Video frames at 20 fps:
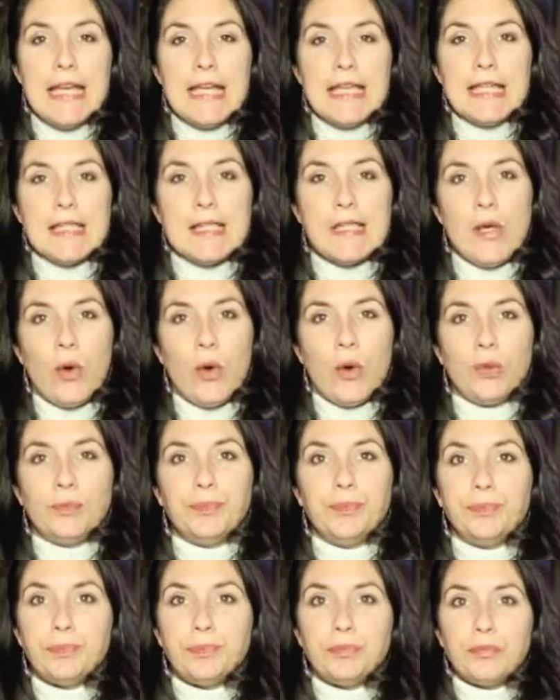So
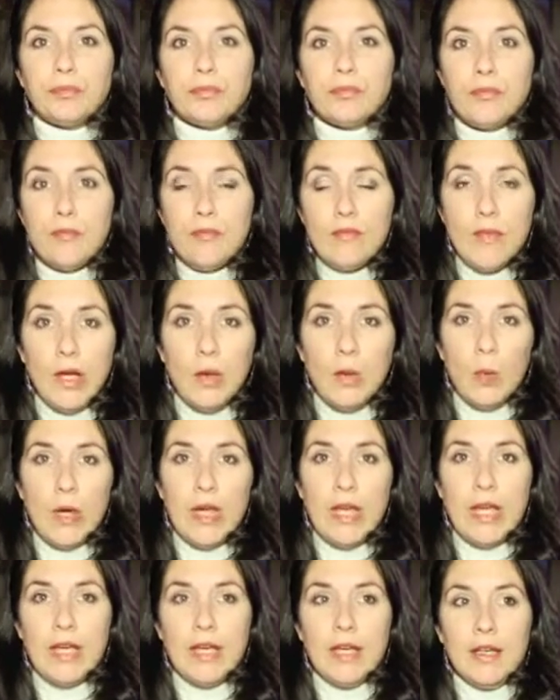
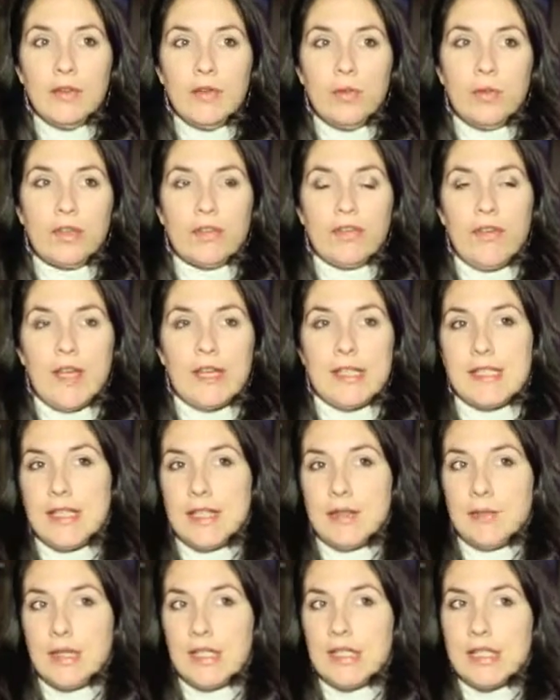we were
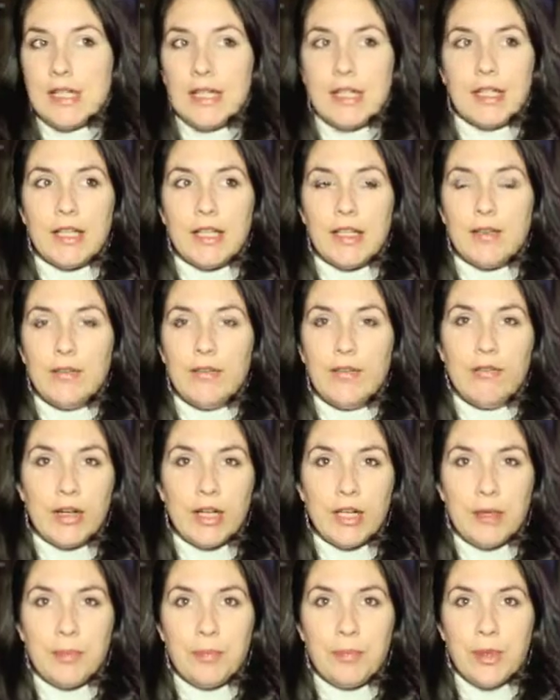facing basically
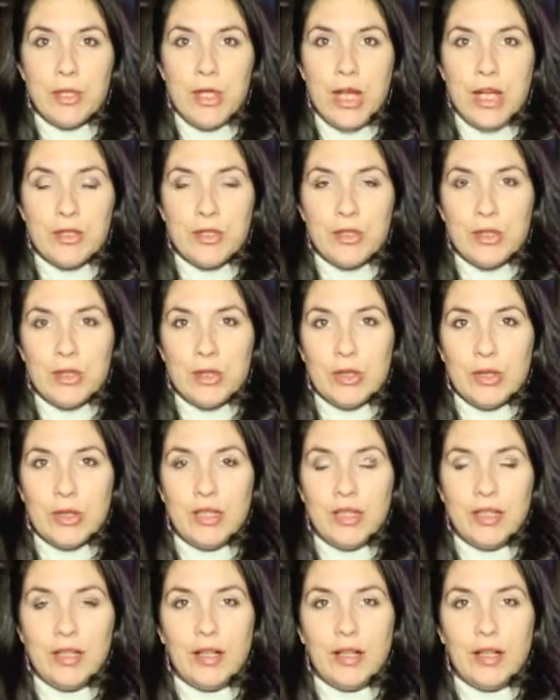very potential